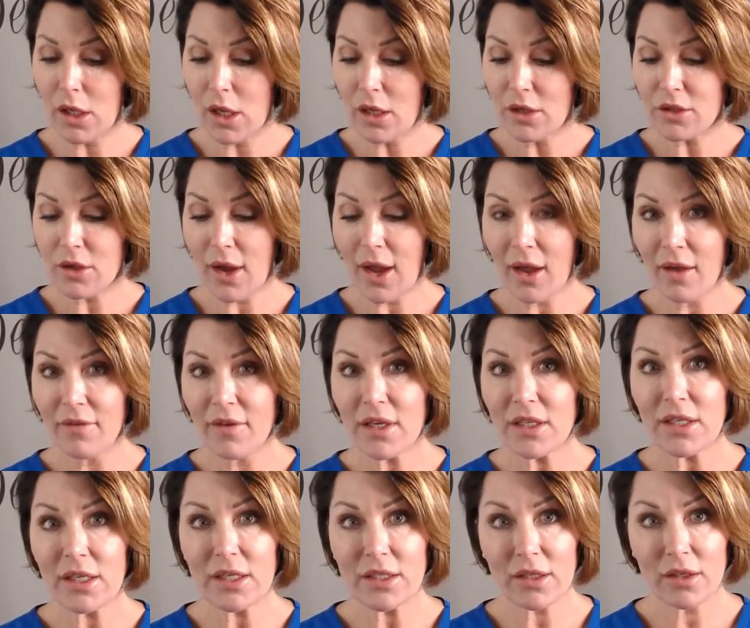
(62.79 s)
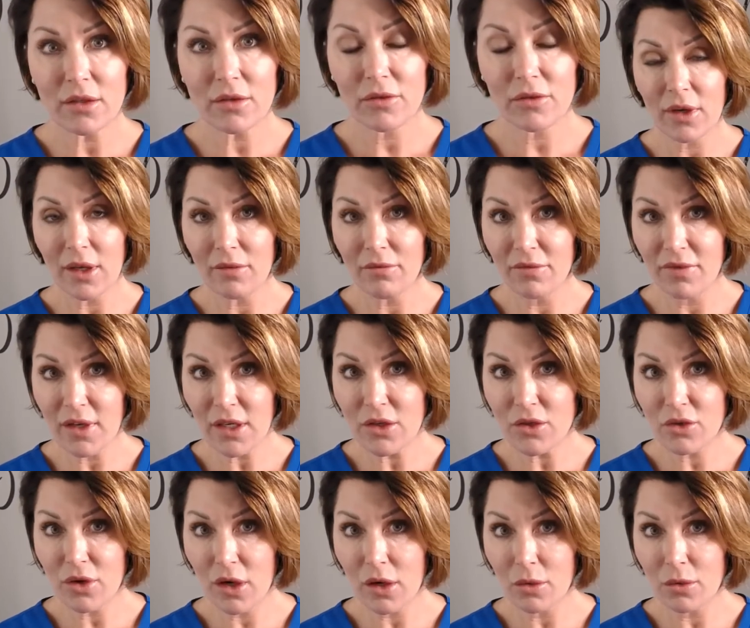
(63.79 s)
So IVD stands in
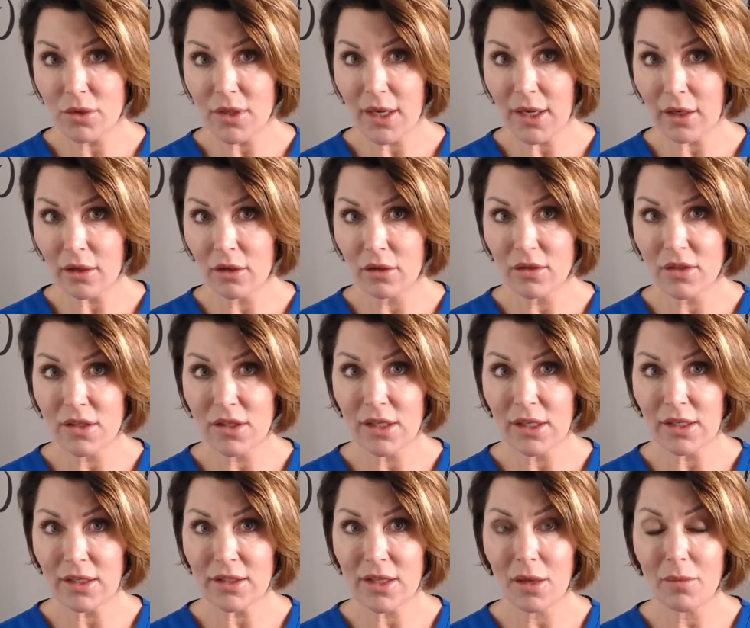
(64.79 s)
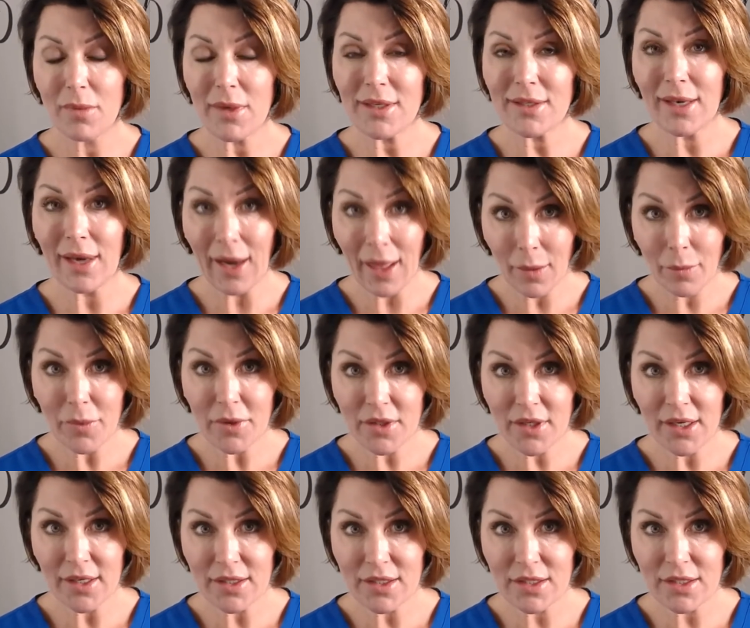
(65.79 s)
vitro diagnostics. That means lab
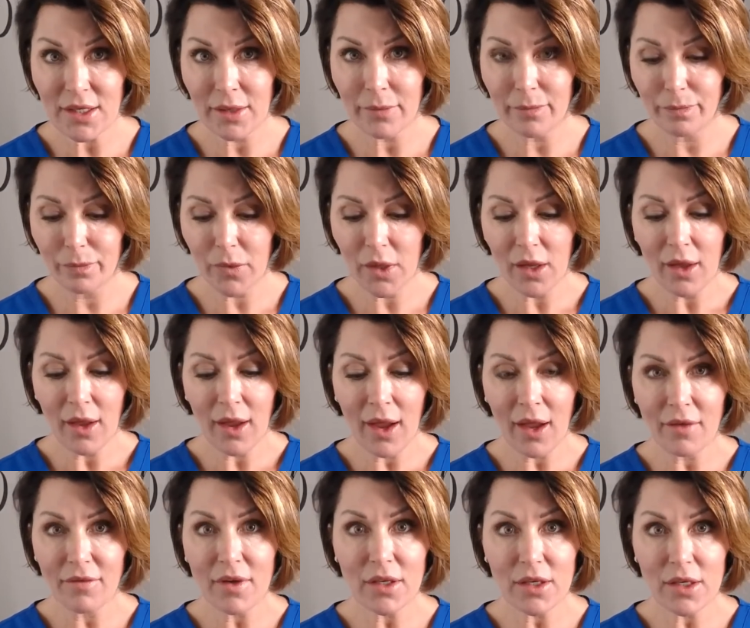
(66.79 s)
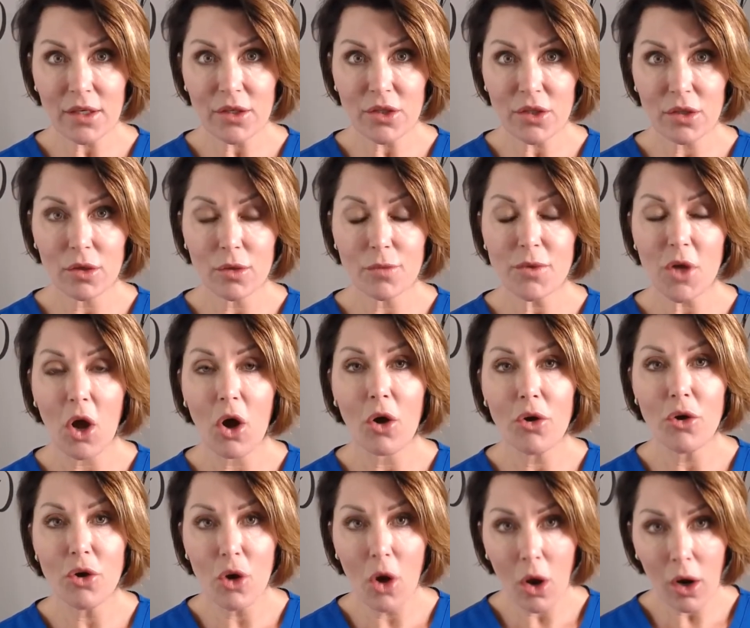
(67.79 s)
testing. IVD tubes are
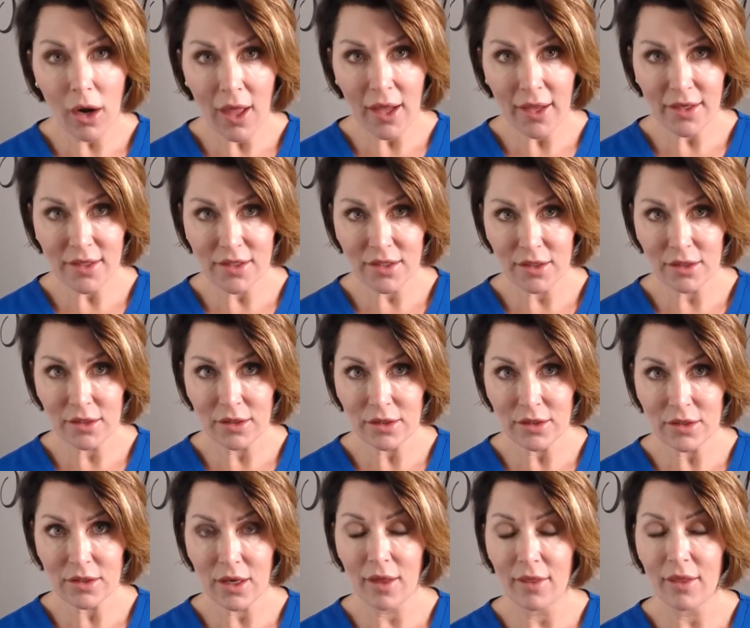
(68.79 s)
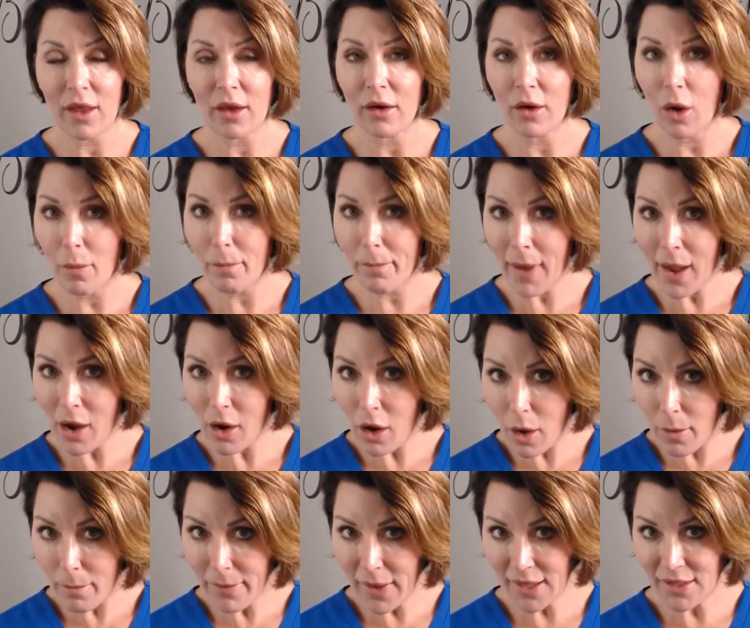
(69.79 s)
not licensed and they're not
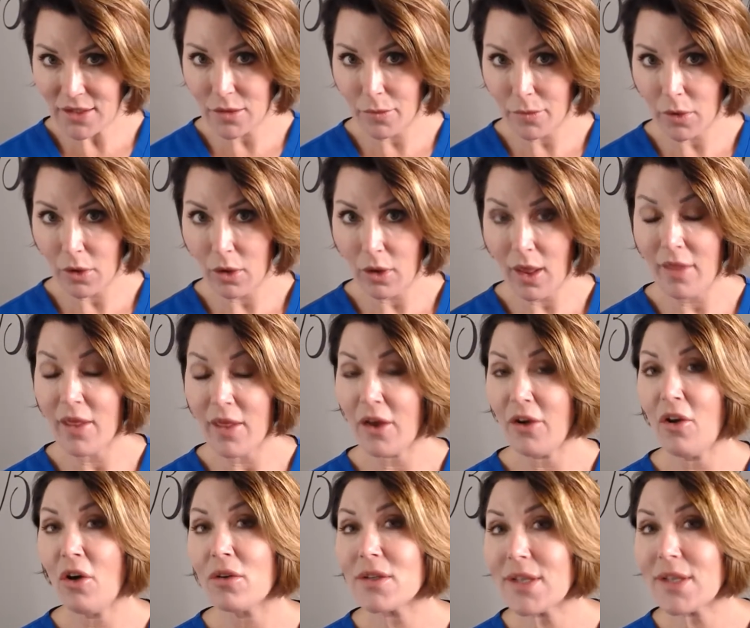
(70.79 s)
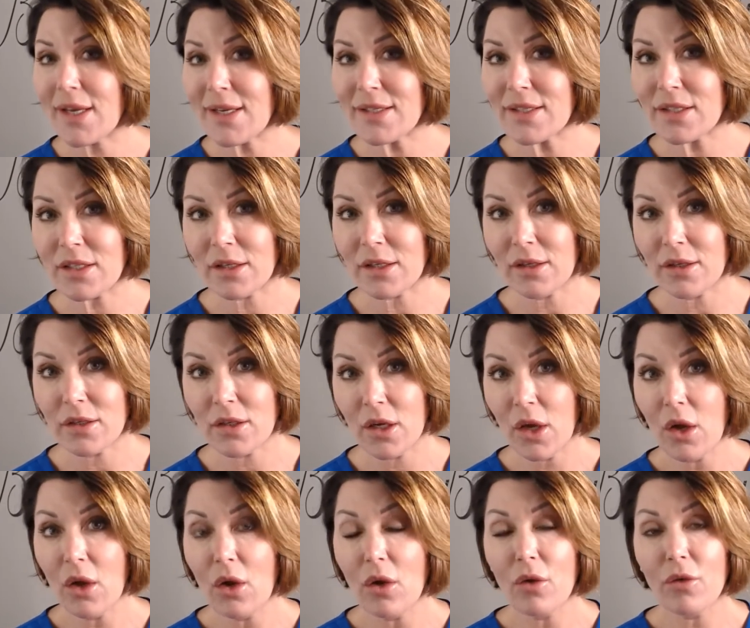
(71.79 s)
biocompatible and they're not tested
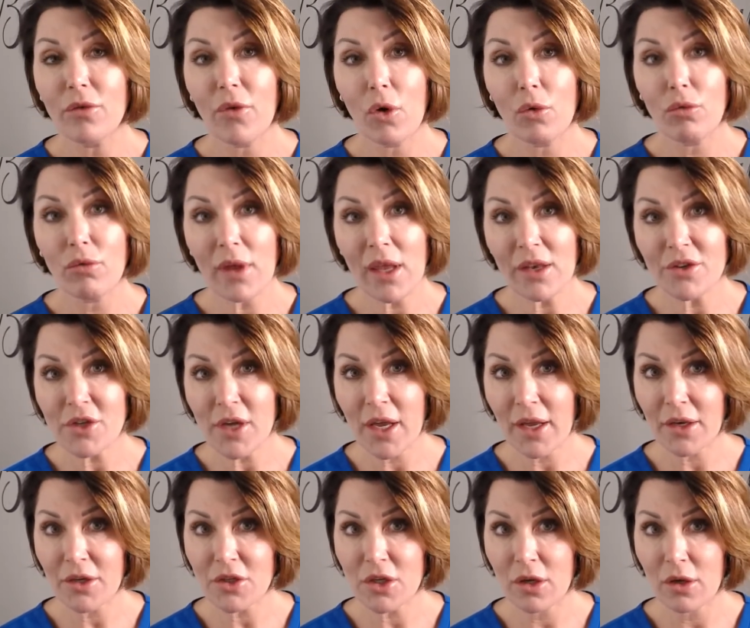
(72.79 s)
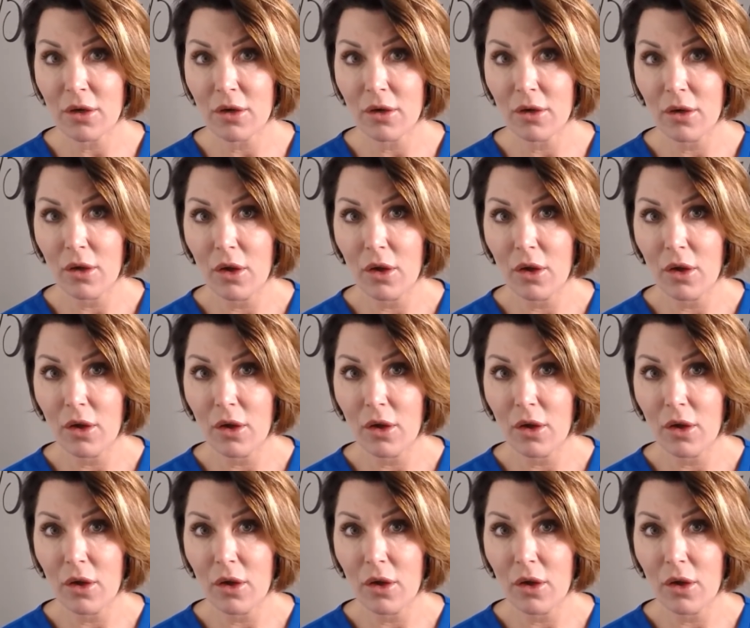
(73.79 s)
for re-injection.